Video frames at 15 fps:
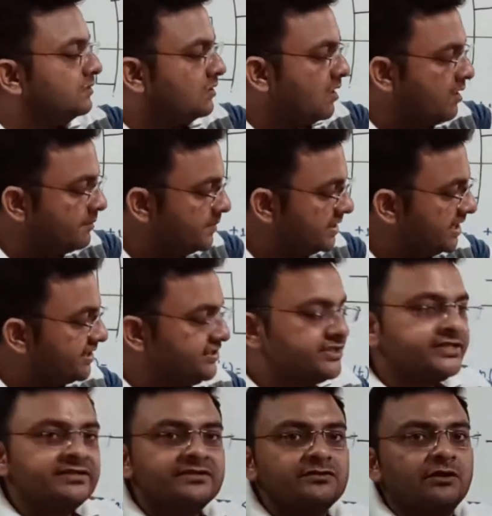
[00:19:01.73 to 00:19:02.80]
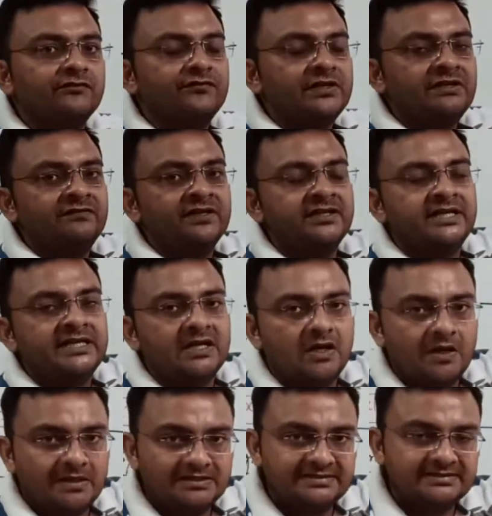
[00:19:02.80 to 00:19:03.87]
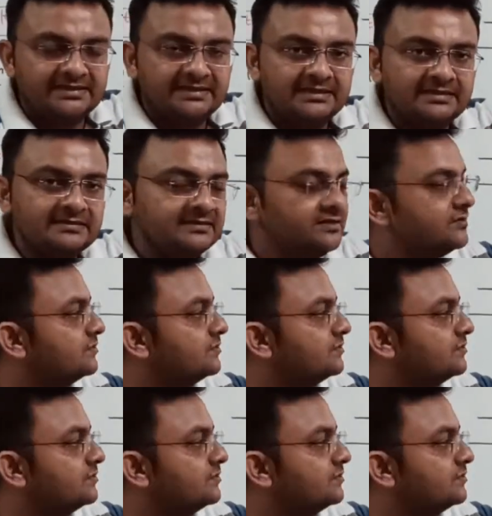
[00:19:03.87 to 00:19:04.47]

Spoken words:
combinations of even and odd signals.